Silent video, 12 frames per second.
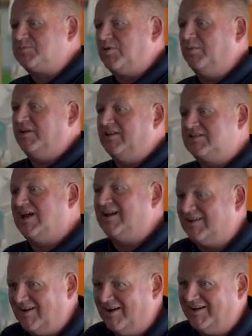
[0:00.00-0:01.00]
it's probably the
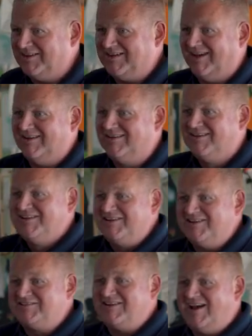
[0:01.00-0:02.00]
tech guy again,
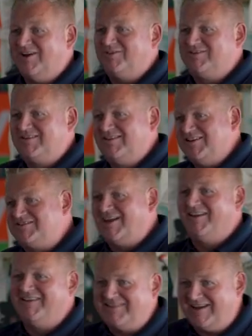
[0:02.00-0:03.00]
is now, he's
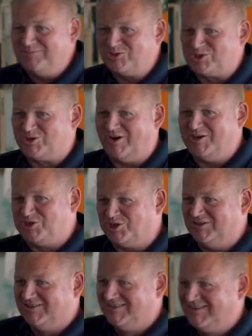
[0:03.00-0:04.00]
done the
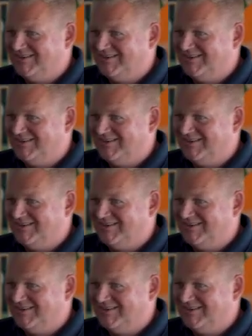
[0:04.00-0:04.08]
demonstration,